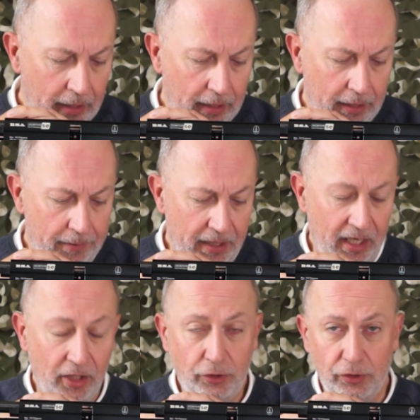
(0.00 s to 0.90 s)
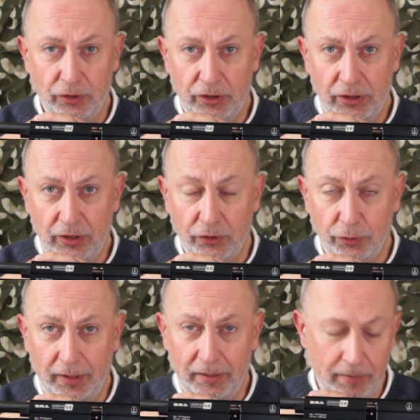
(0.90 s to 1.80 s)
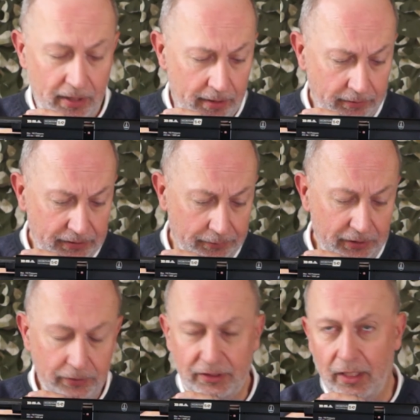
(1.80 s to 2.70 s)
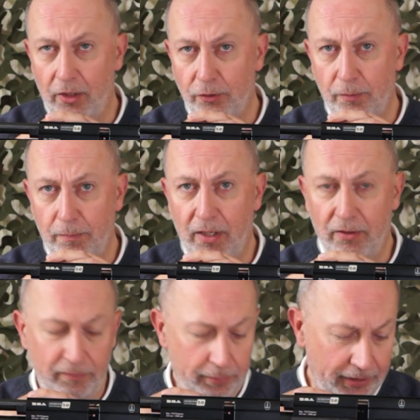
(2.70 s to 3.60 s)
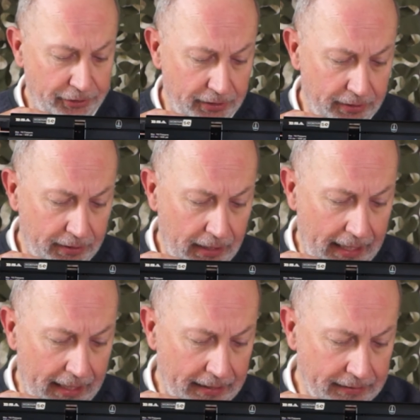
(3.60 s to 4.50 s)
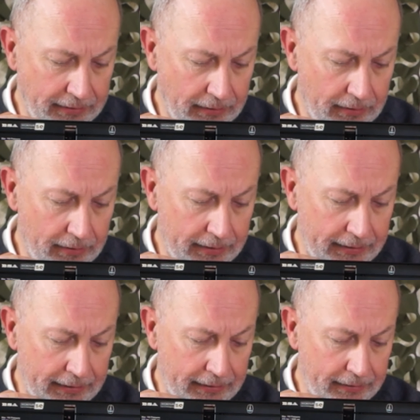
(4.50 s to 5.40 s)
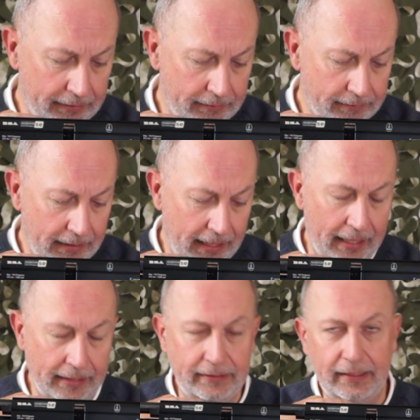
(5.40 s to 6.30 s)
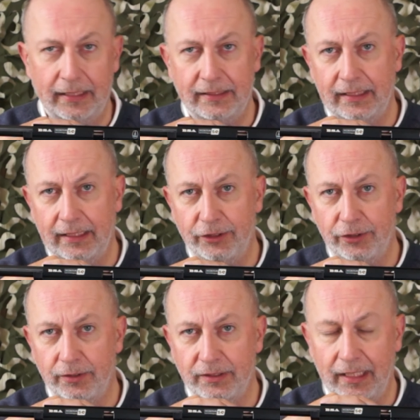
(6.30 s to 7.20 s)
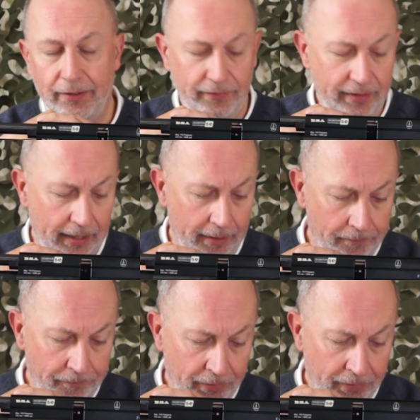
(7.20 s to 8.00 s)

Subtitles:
120 bar, so I used 100 bar of pressure and I had 88 shots out of that.